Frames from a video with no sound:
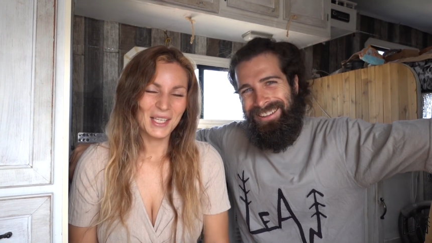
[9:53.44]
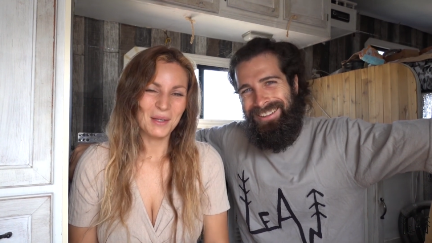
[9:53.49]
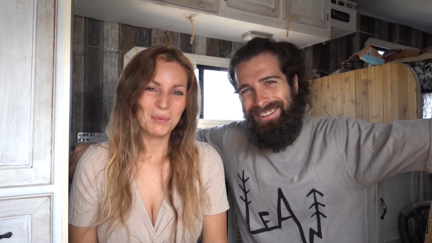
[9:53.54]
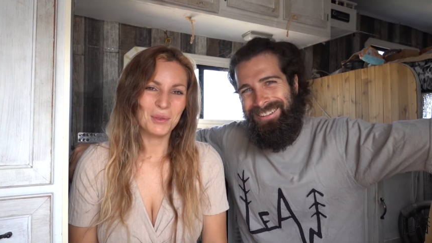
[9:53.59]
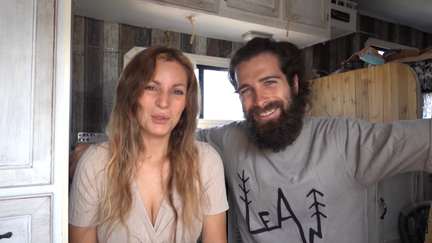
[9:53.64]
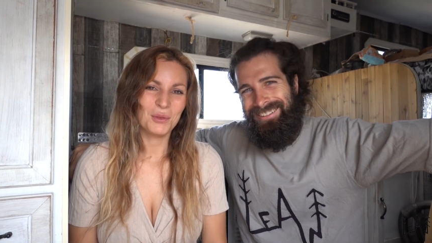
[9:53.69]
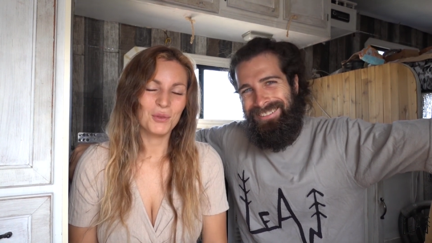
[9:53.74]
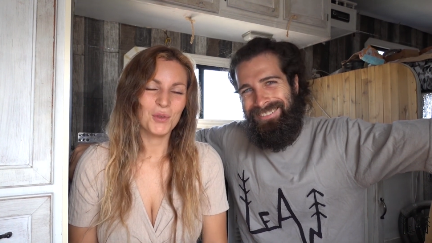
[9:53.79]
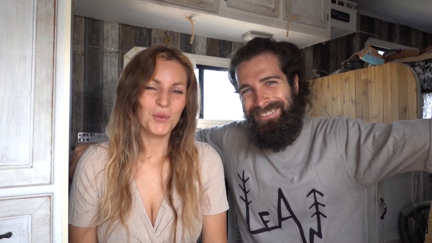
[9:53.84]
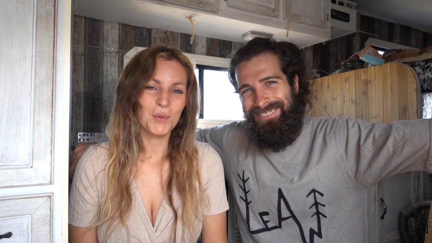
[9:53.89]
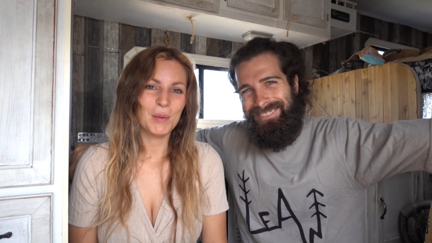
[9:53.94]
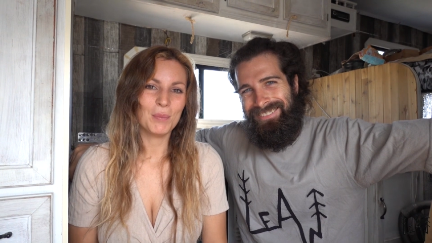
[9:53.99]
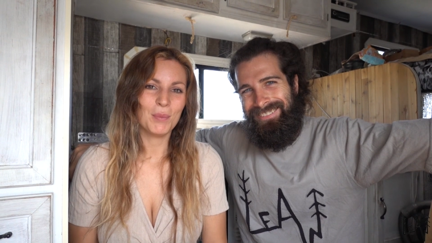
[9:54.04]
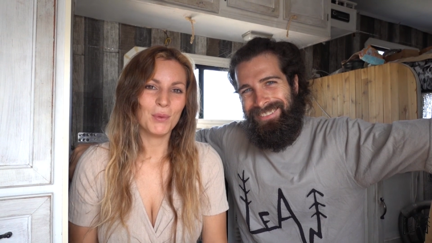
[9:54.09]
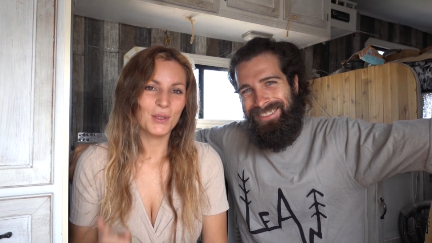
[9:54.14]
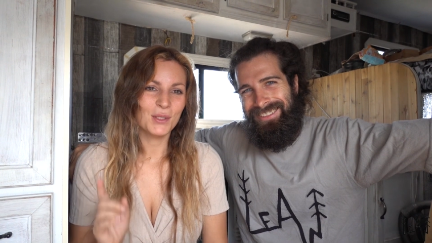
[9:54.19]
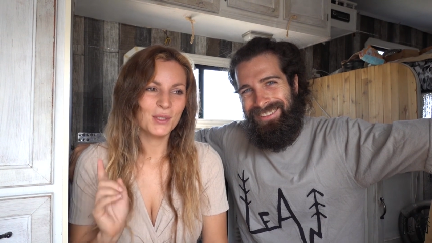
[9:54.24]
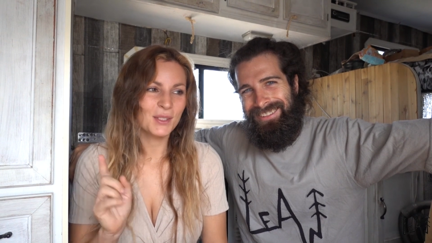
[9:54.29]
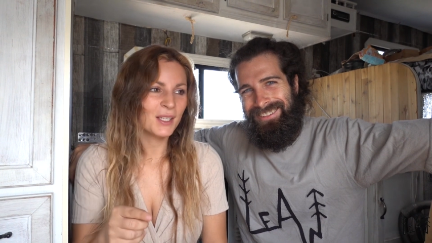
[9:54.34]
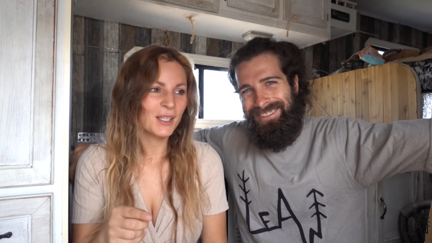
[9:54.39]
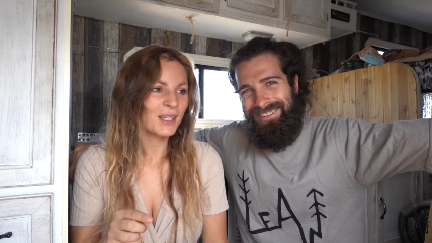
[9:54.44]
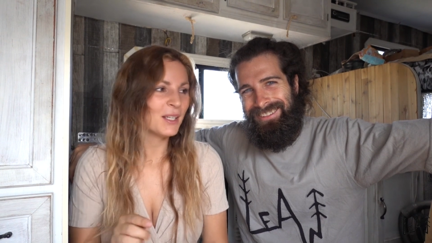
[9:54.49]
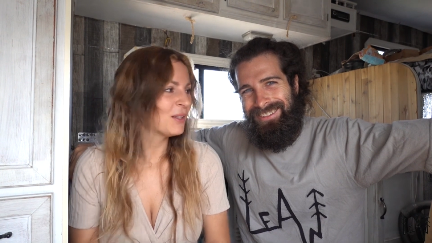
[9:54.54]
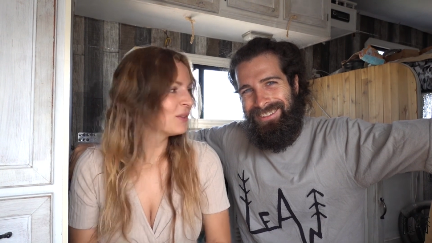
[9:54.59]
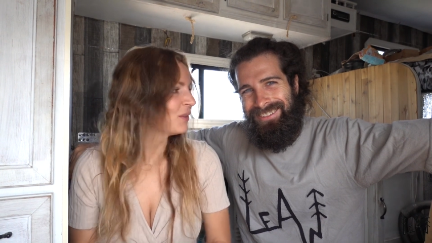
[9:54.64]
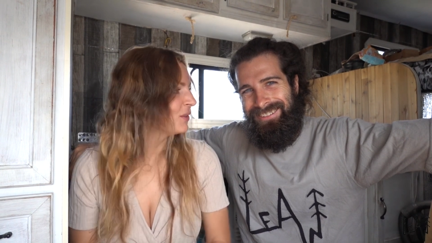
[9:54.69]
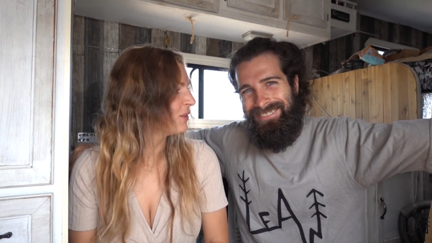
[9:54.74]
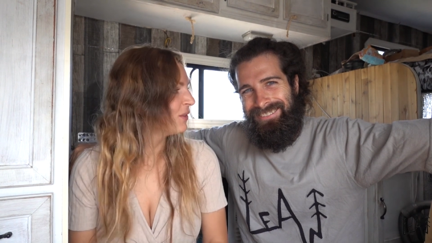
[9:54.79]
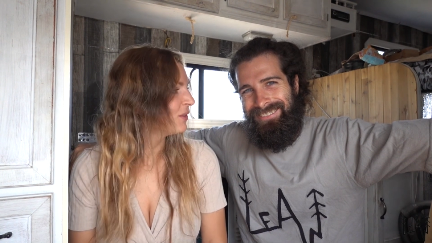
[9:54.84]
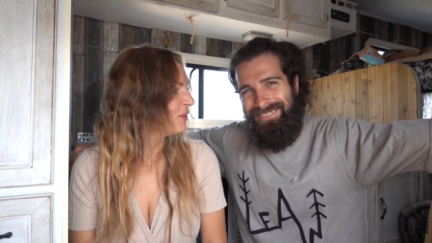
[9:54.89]
Speaker 1: Ciao, beautiful people.
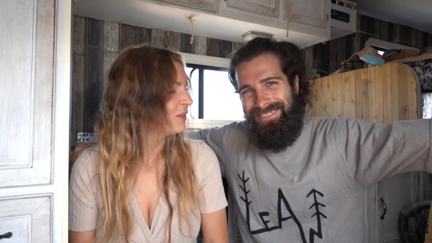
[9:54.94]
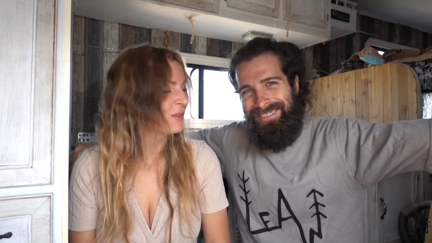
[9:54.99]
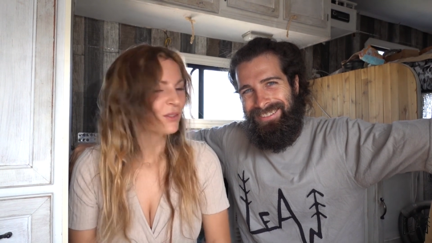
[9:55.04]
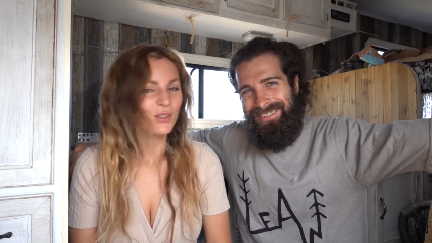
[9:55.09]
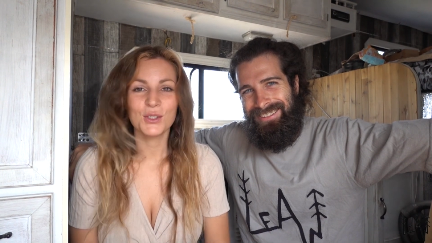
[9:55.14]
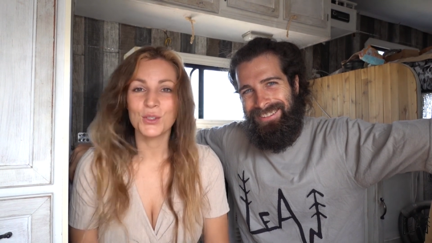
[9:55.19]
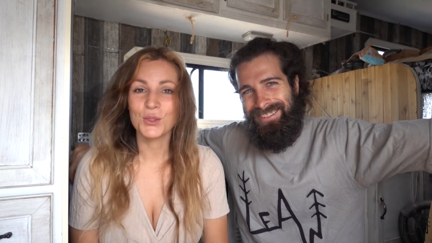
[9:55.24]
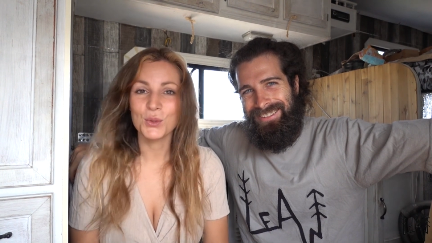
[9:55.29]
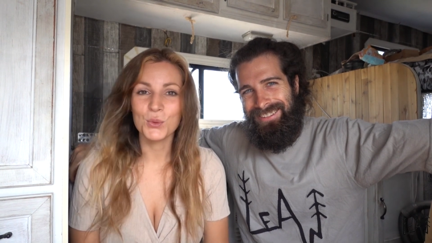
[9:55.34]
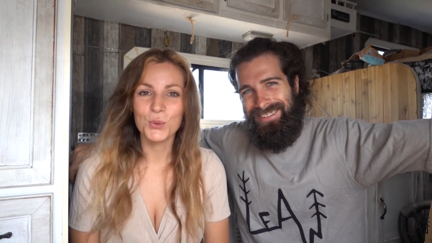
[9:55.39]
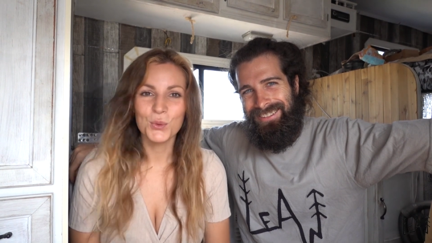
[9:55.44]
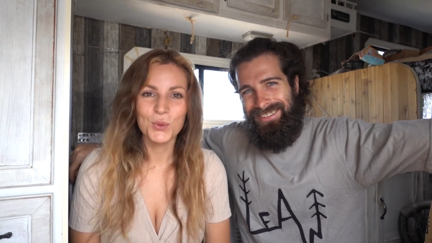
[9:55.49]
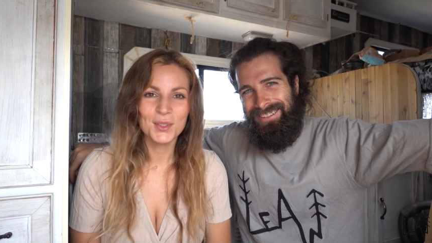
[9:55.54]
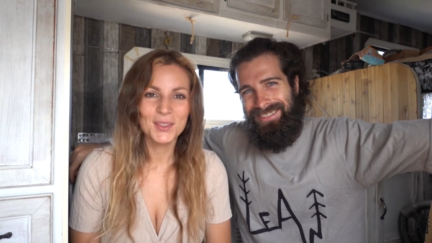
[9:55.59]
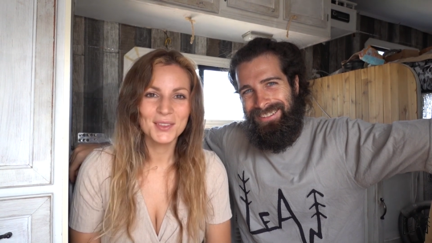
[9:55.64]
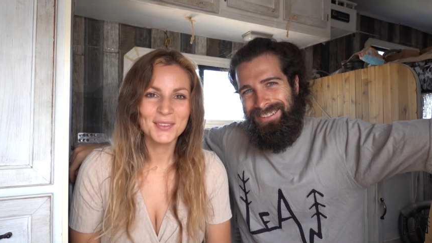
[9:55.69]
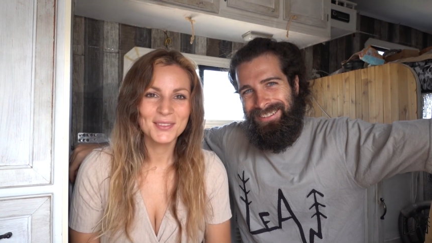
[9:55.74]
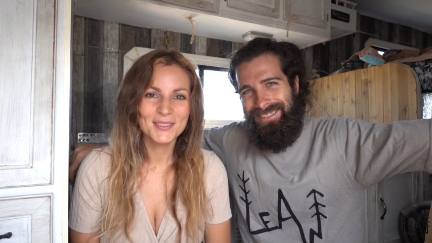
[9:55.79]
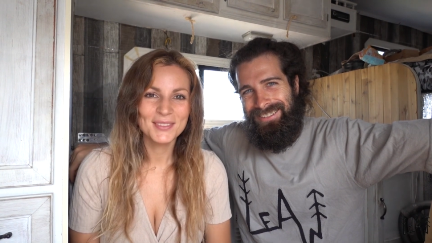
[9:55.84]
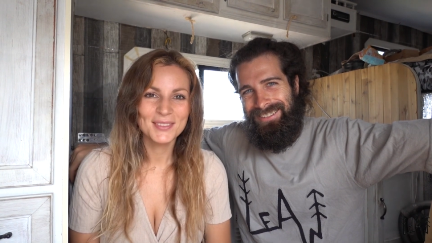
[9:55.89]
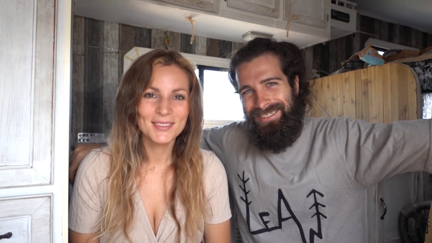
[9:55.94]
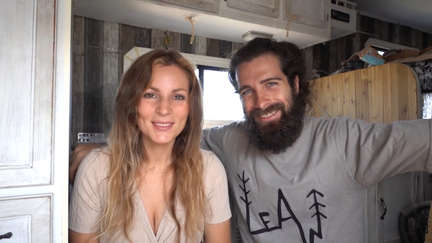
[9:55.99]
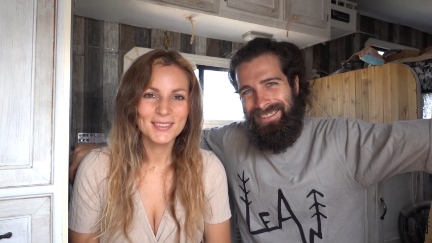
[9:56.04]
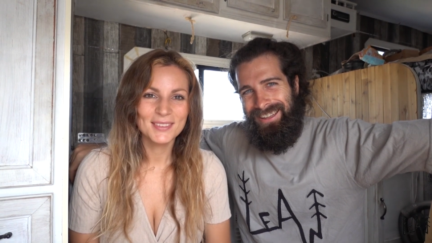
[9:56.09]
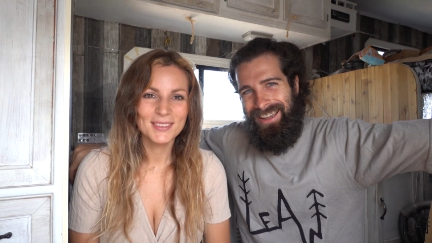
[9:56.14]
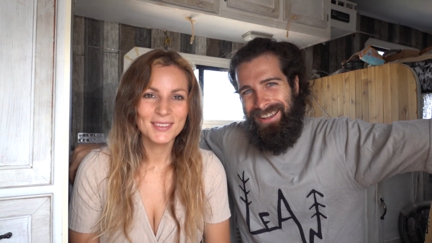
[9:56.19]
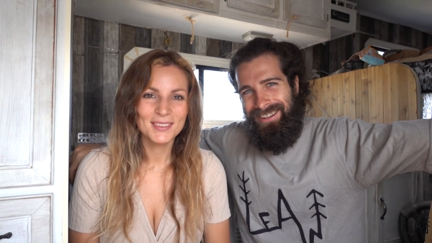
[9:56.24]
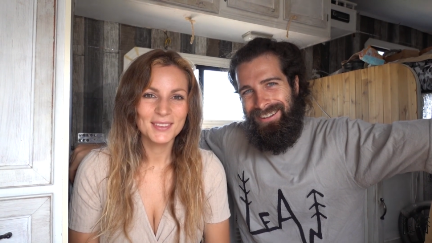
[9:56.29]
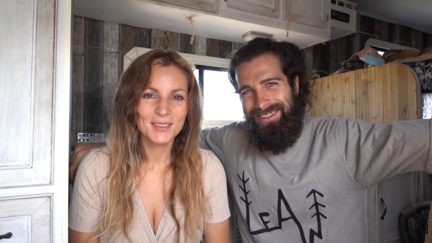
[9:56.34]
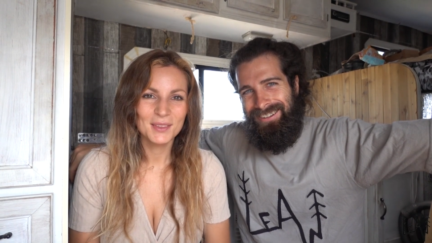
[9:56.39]
See you soon.
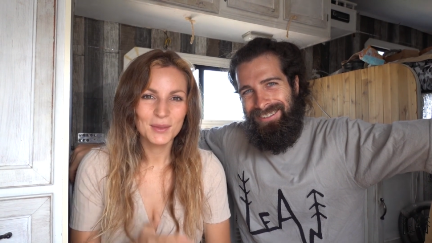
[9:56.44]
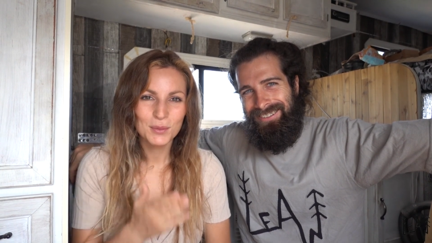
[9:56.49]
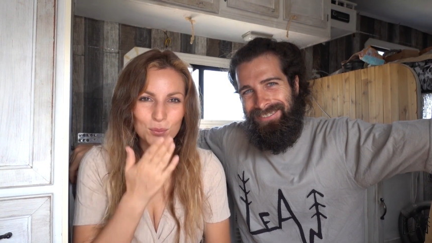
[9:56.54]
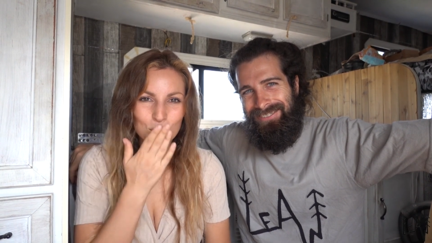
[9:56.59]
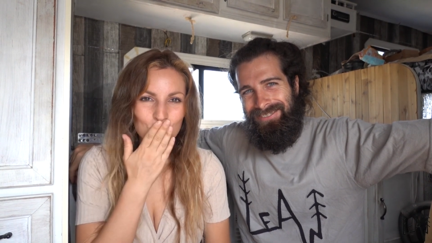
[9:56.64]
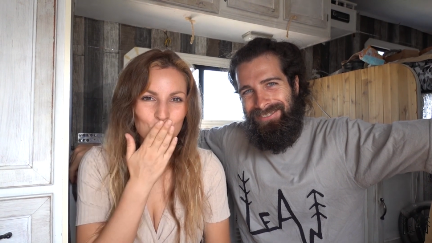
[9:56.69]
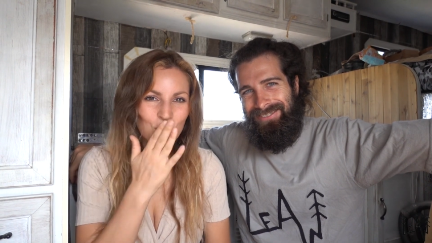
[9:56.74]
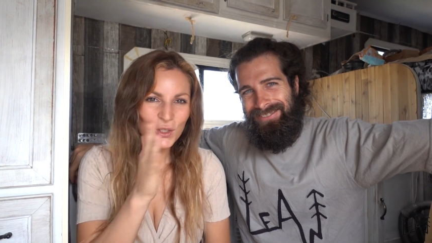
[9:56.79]
Speaker 2: Ciao.